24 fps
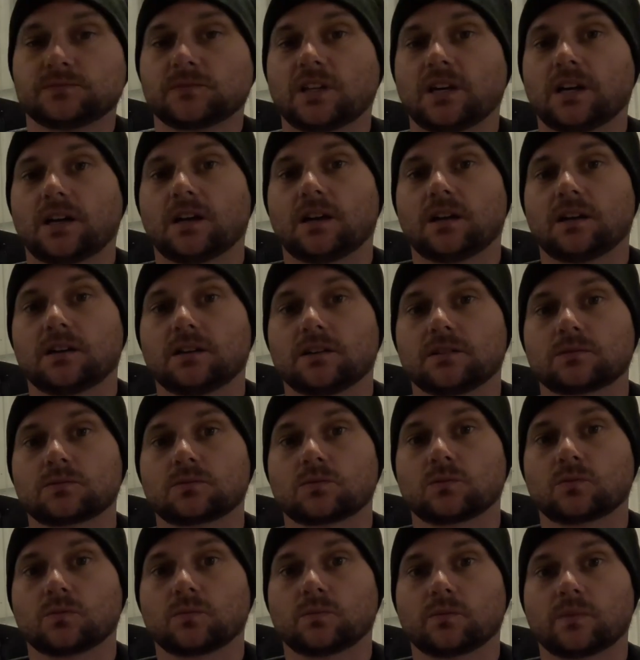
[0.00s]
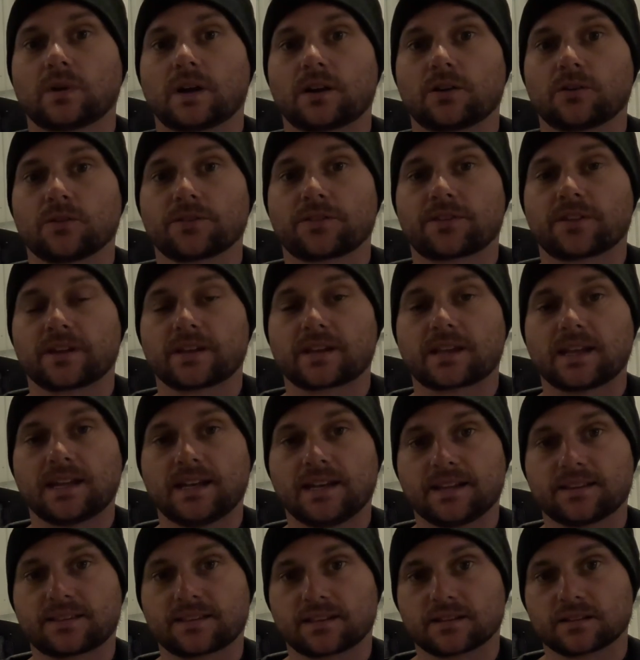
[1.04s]
I don't think
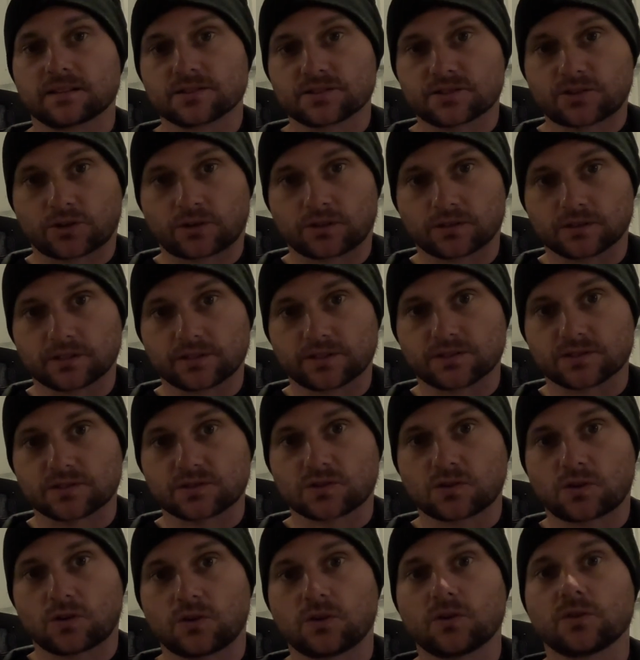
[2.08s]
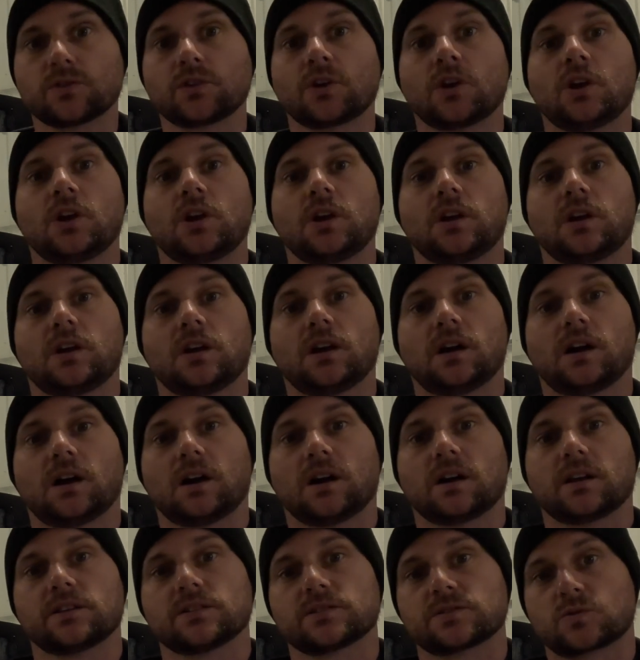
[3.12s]
anything that's currently installed
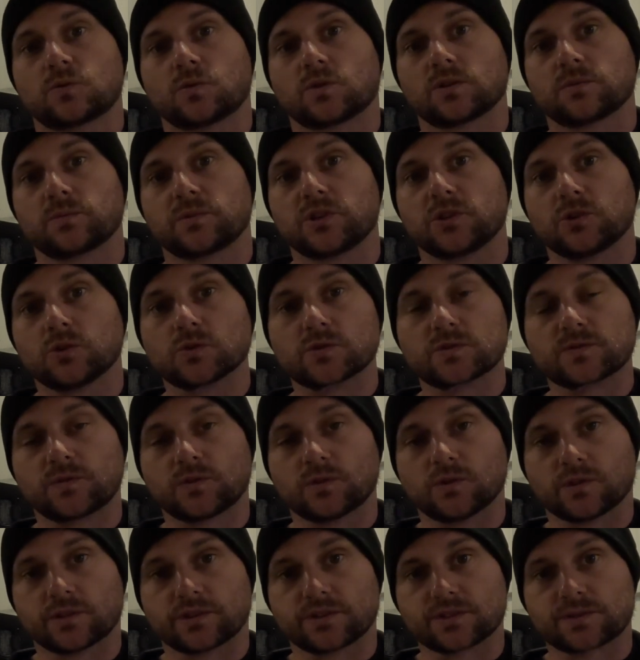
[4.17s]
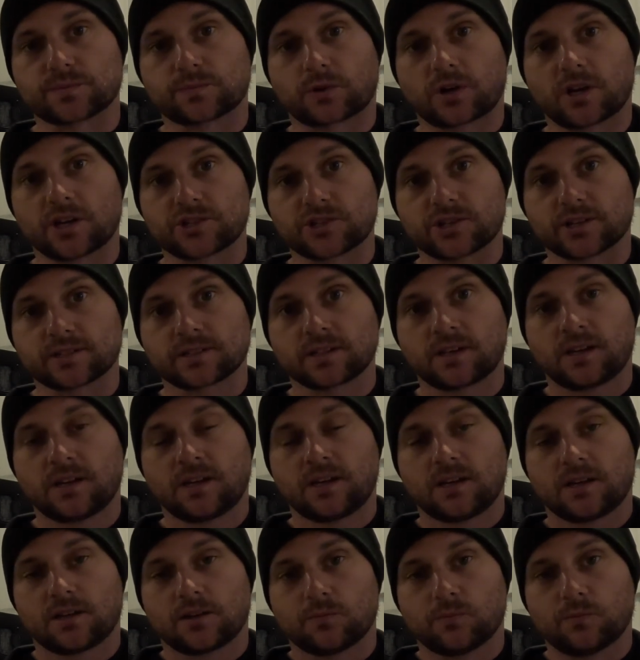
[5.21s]
is going to be useful in this project,
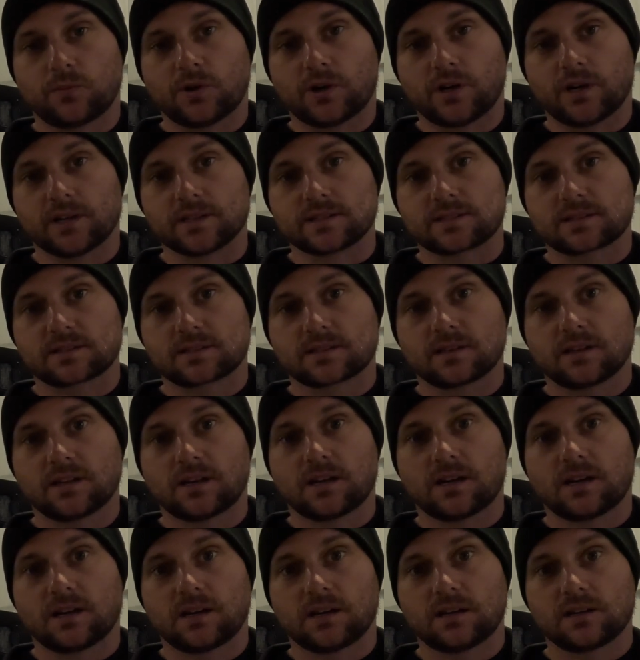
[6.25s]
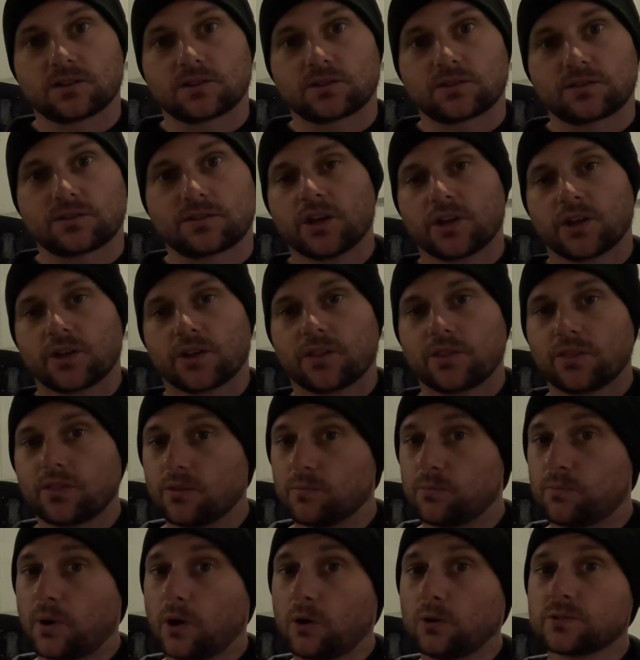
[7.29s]
but the
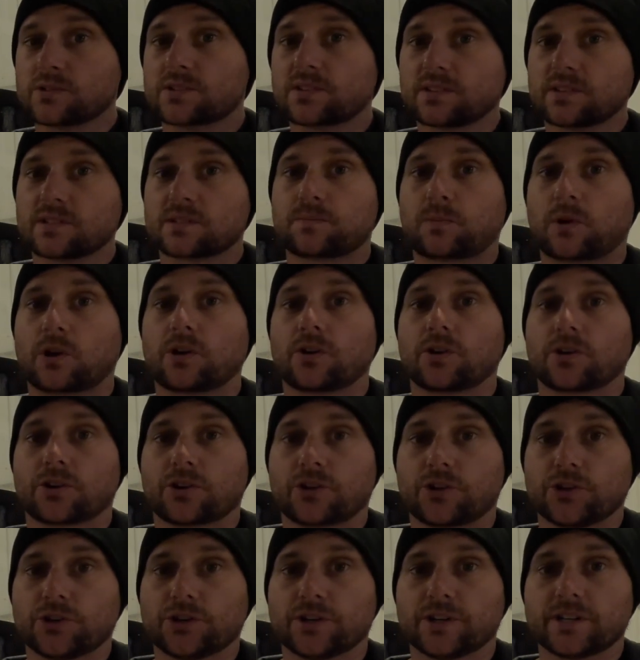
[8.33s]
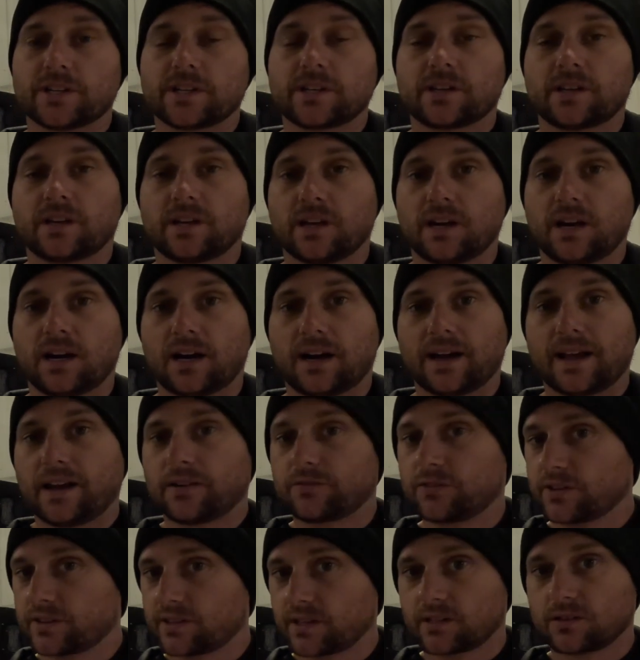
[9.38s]
bones of this bird are good.
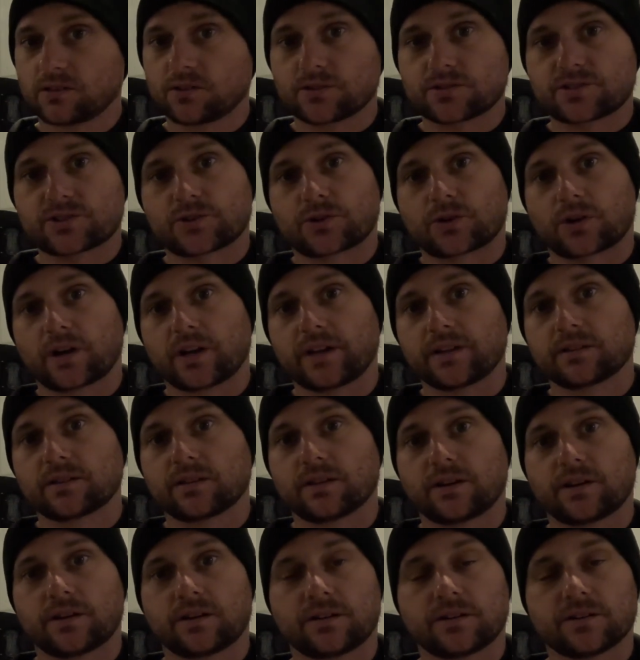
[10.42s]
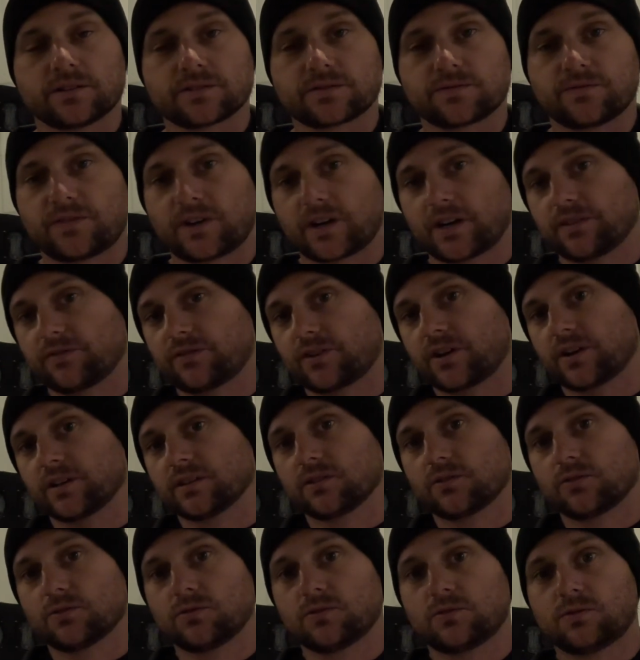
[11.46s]
Everything looks great. There's very, very
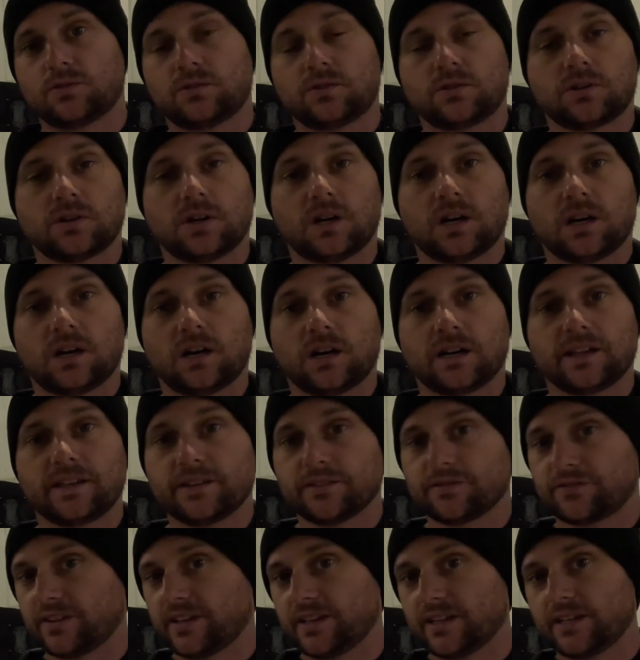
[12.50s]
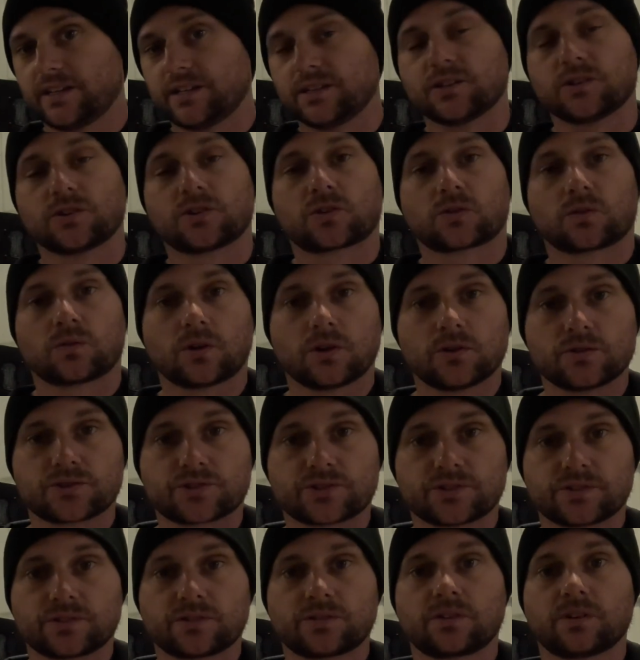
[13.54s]
little, if any,
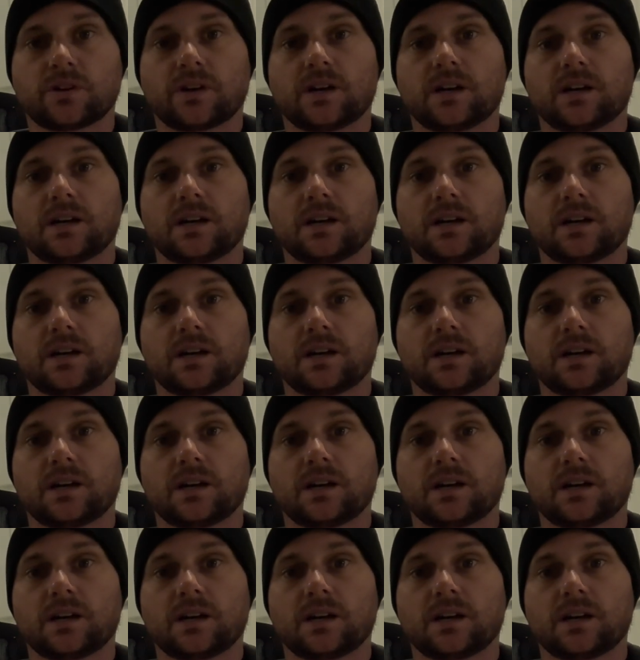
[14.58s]
corrosion.